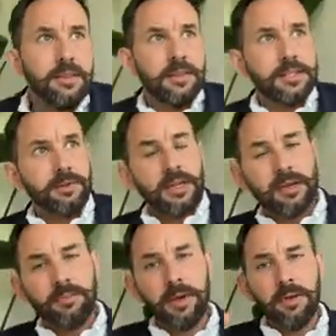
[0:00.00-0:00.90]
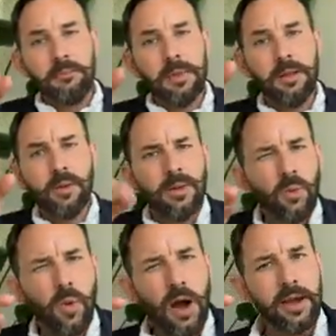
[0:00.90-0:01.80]
this week, but milk with a
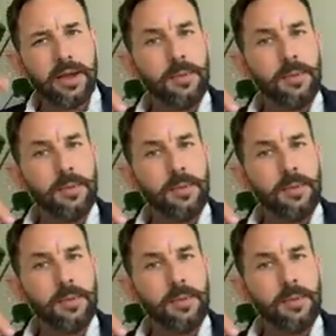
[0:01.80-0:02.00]
Y,